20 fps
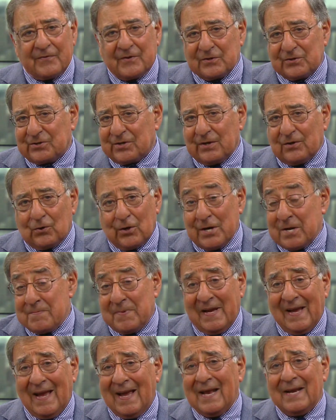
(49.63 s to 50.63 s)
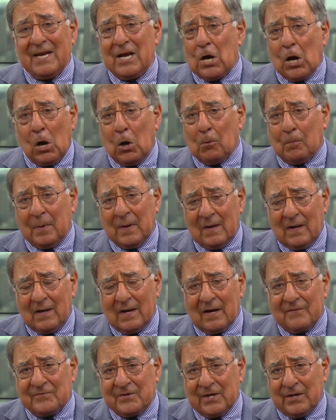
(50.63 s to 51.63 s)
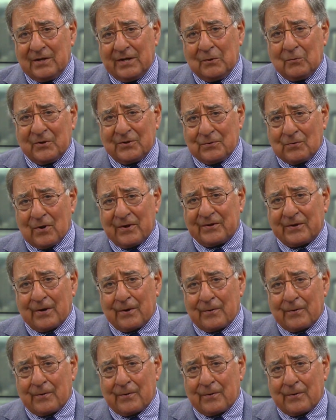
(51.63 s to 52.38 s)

there's going to be any hope of dealing with North